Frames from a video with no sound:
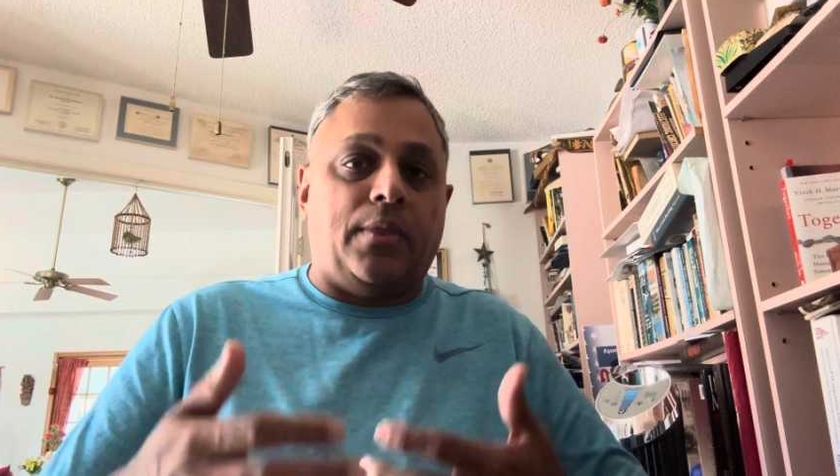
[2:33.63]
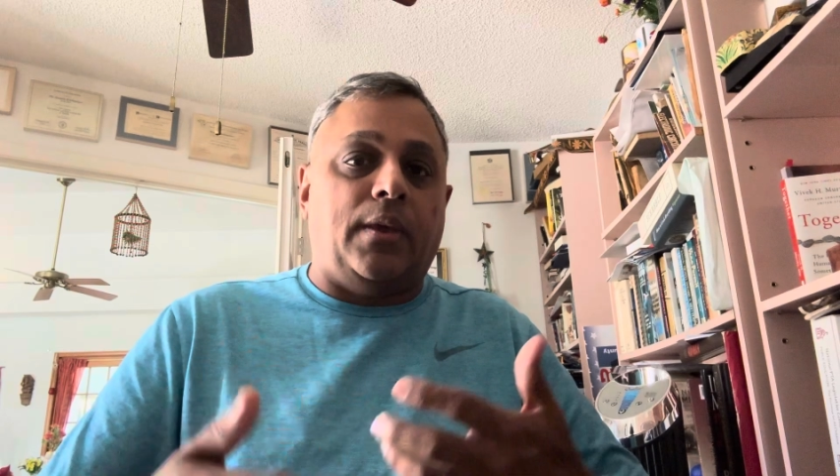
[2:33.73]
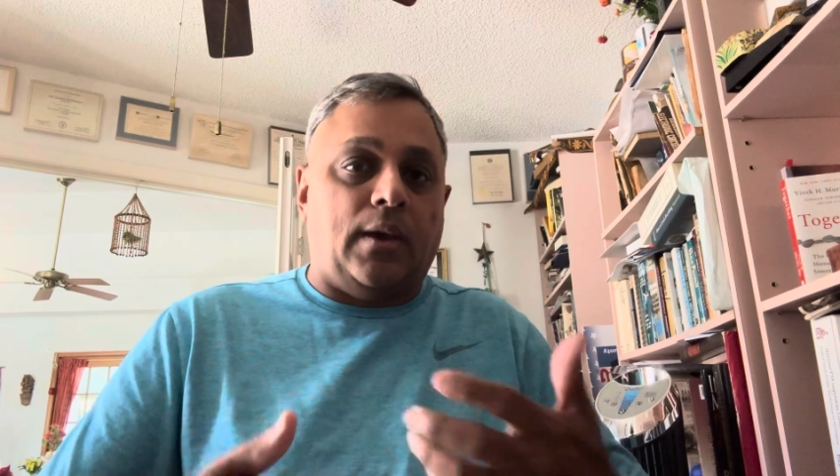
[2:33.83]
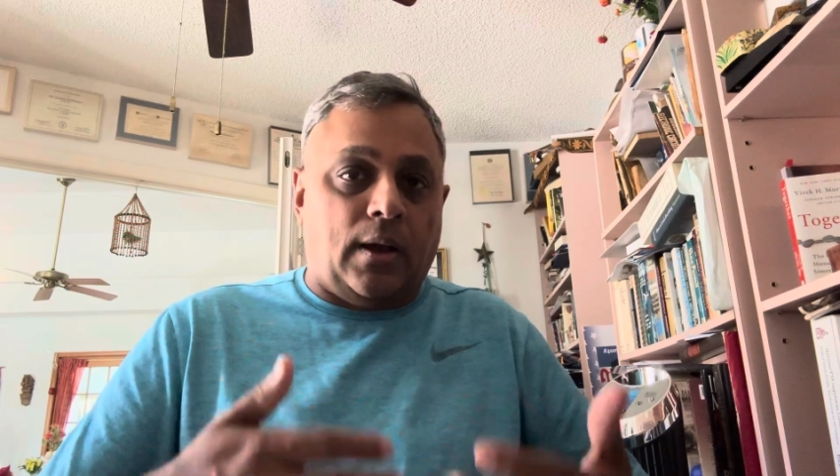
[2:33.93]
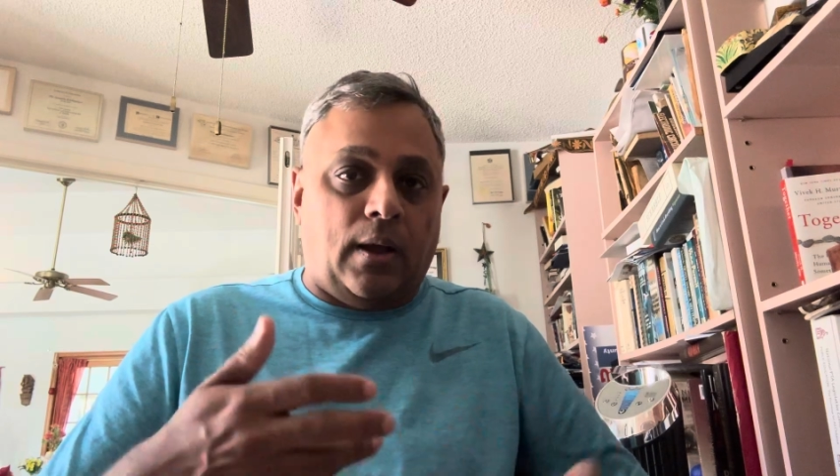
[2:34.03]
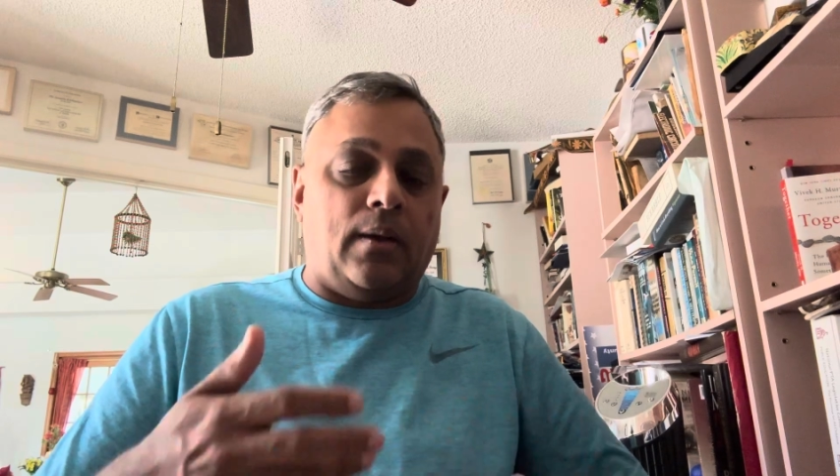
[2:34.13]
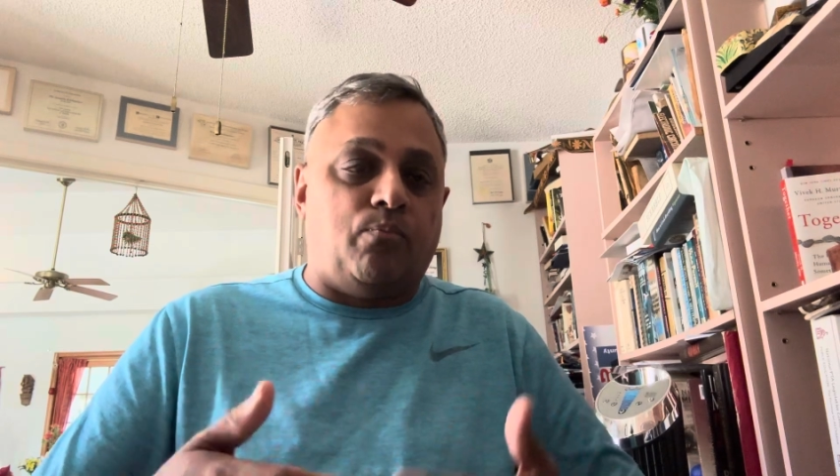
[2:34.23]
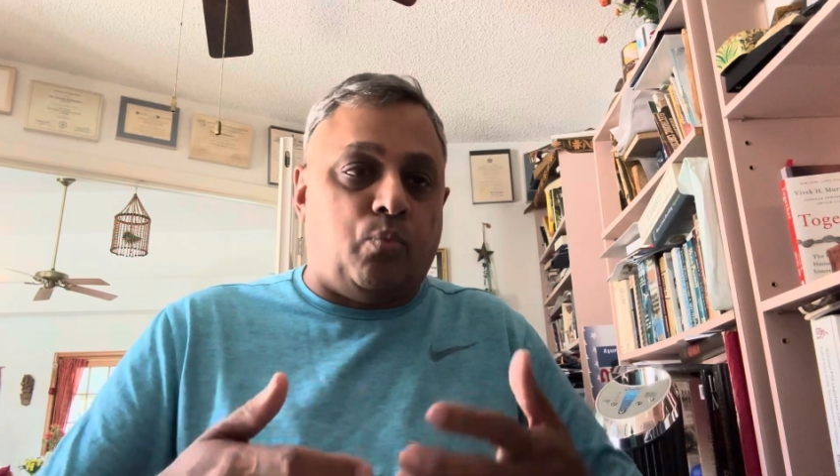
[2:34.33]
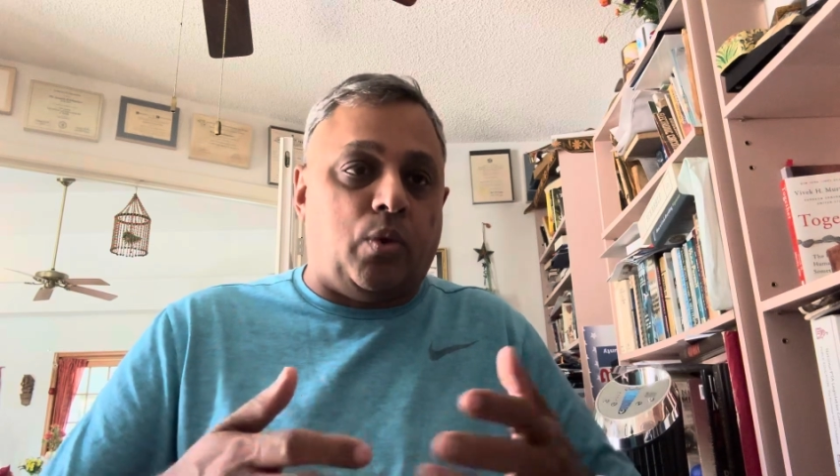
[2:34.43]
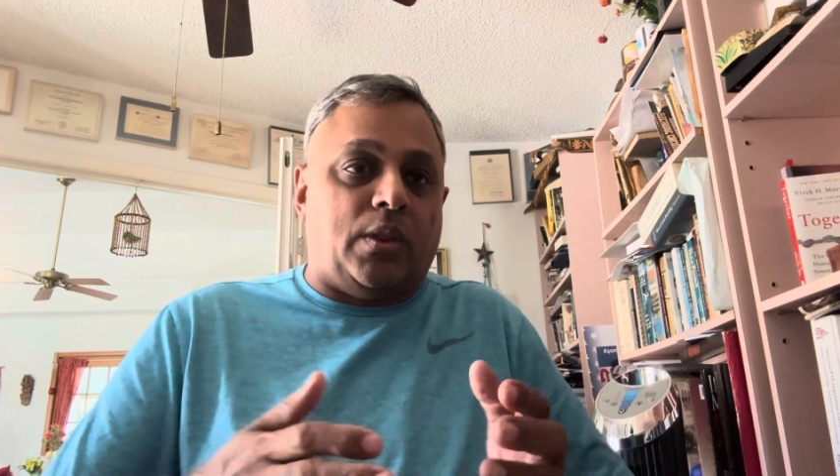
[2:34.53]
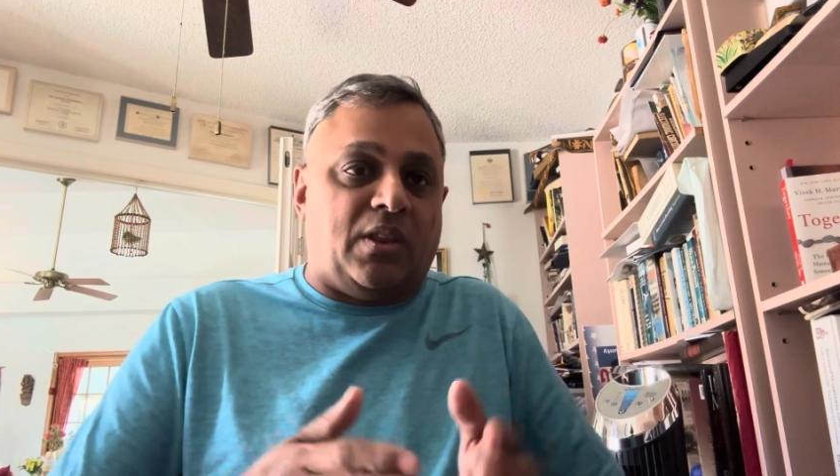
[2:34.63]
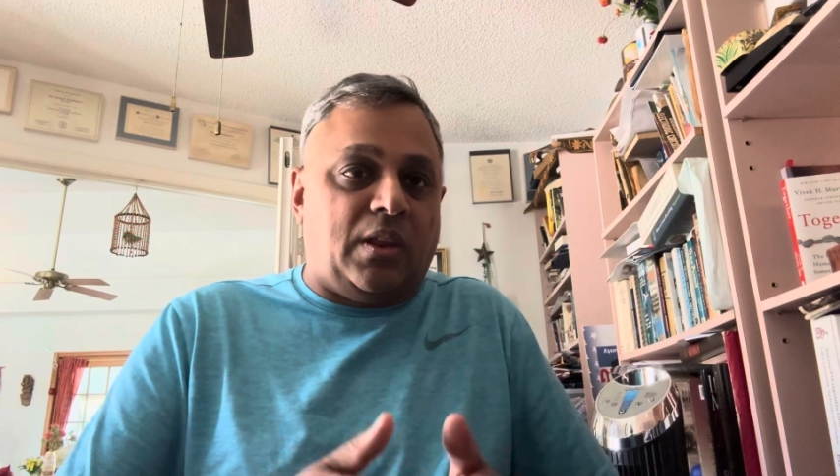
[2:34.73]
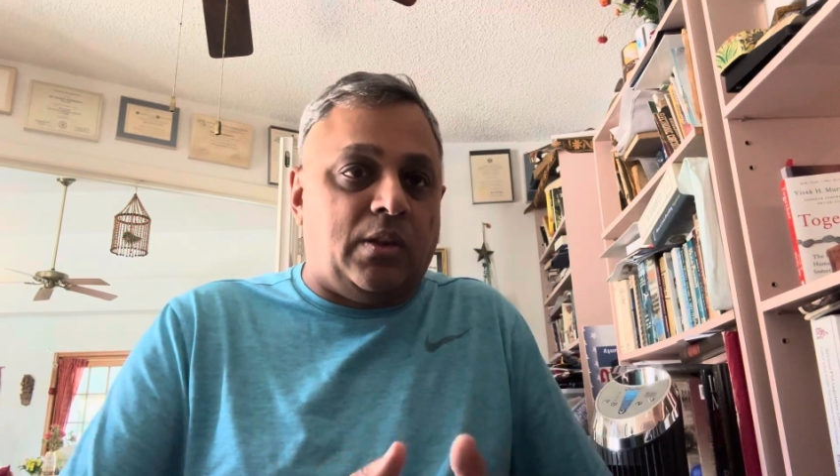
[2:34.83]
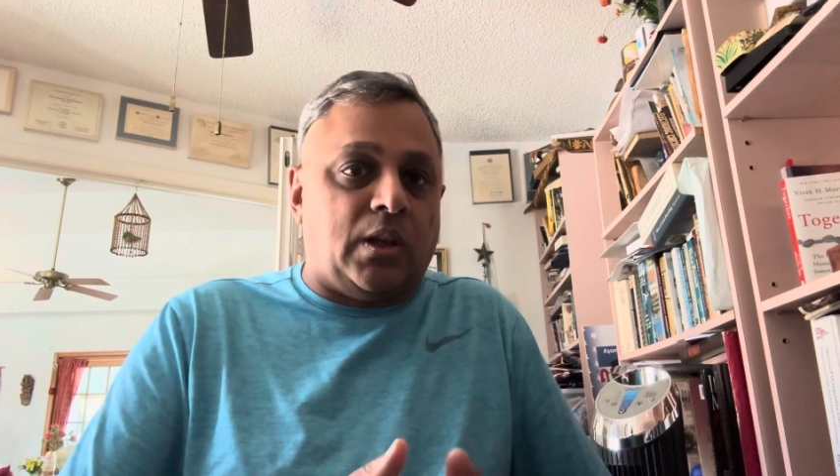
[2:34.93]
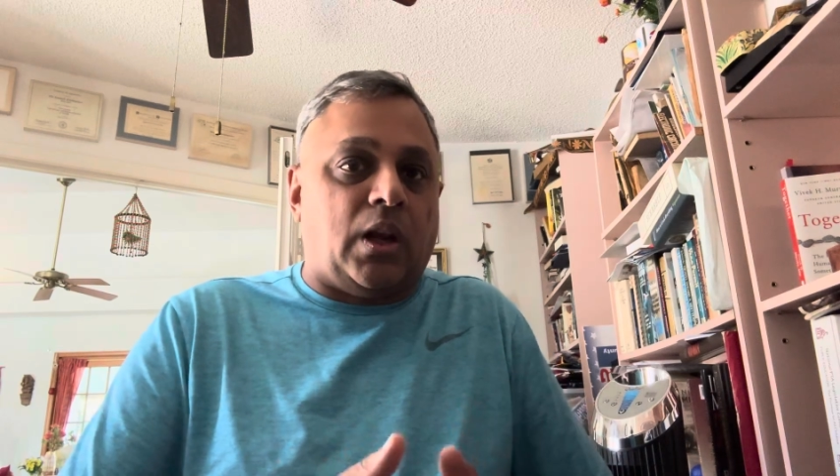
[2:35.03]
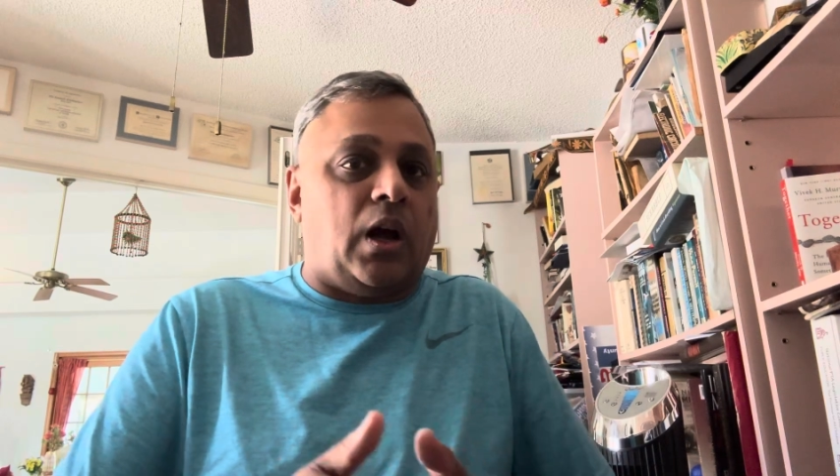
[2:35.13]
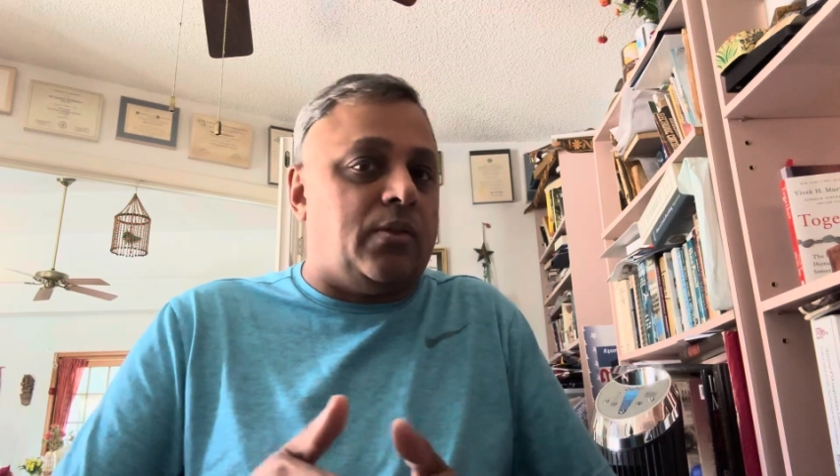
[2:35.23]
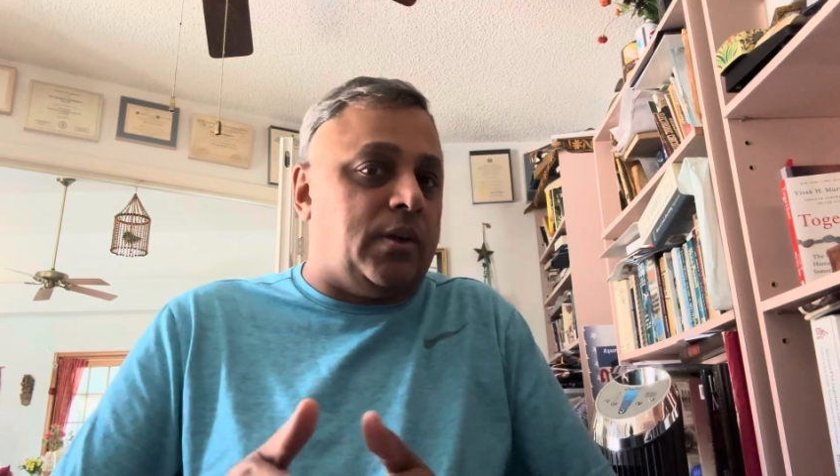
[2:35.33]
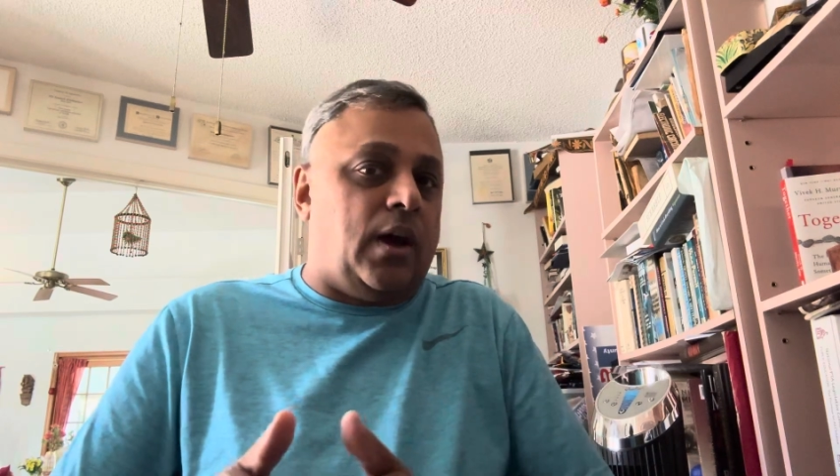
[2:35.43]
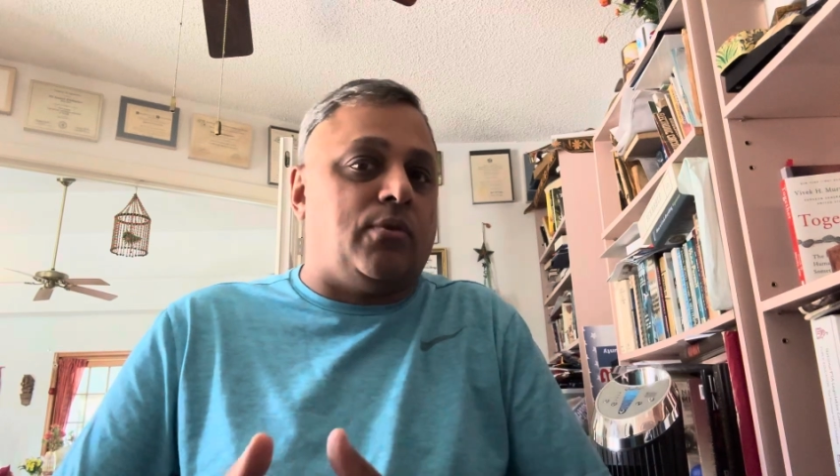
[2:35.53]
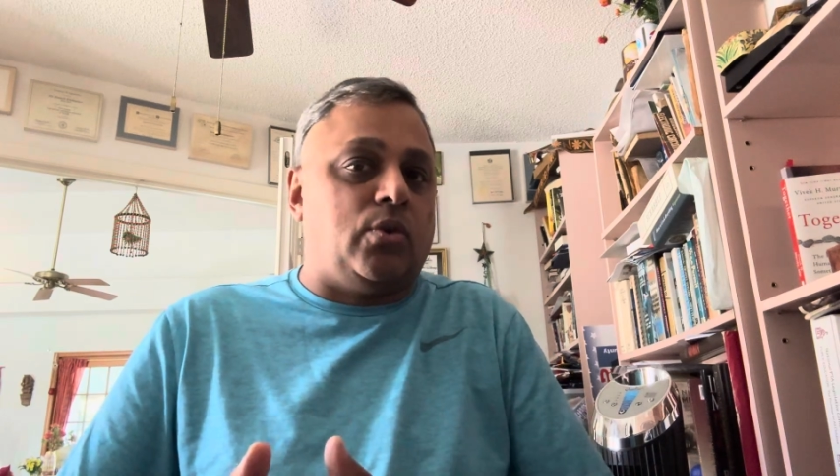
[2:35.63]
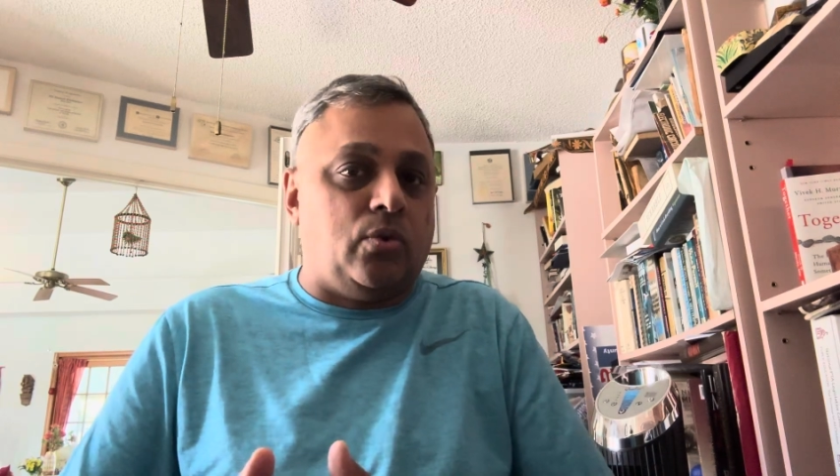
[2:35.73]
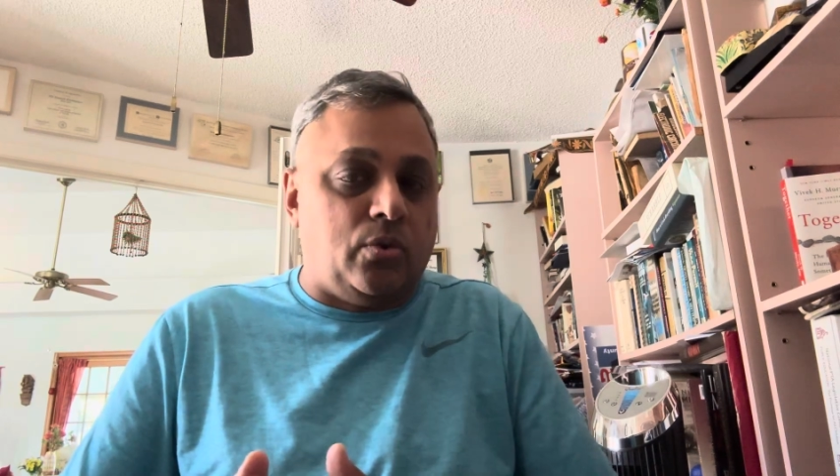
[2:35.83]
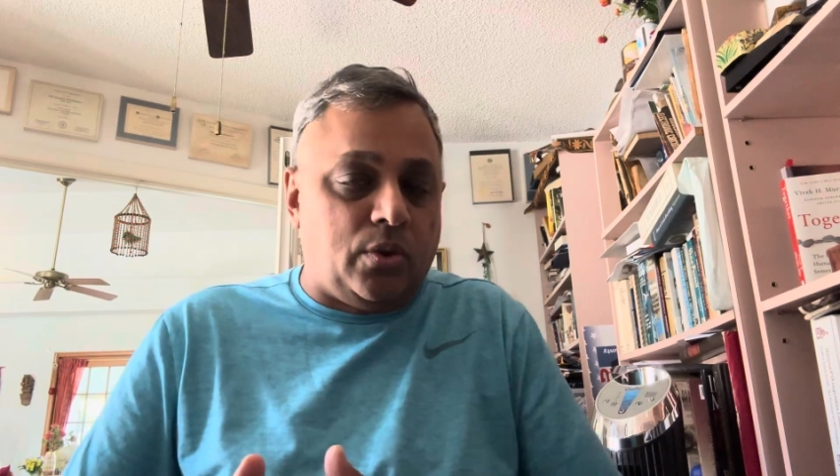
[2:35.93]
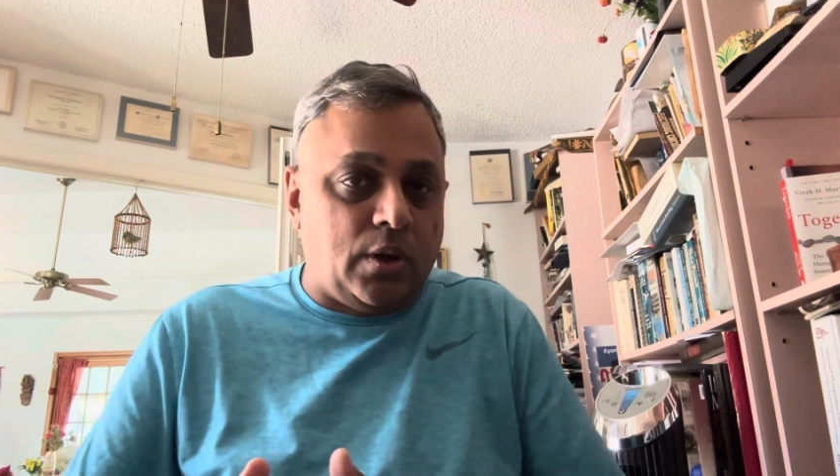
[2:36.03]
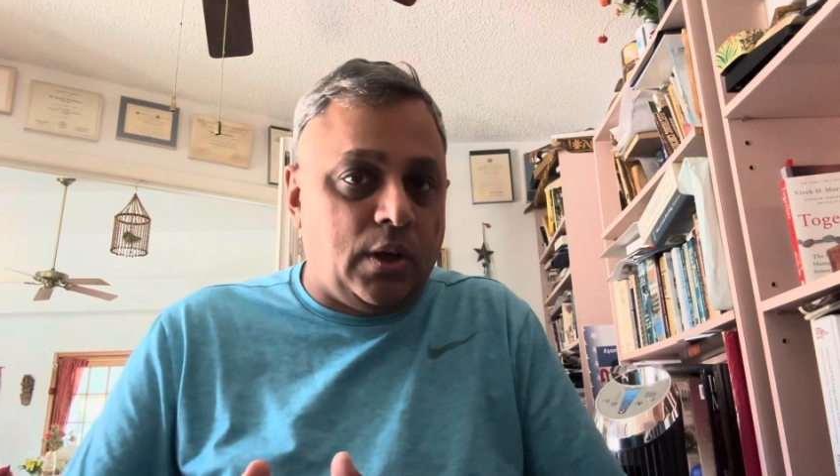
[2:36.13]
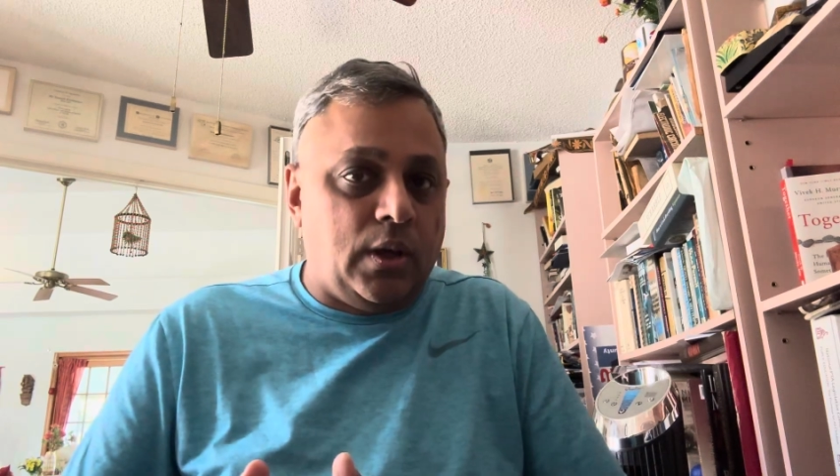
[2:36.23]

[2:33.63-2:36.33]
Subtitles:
the season on the governors.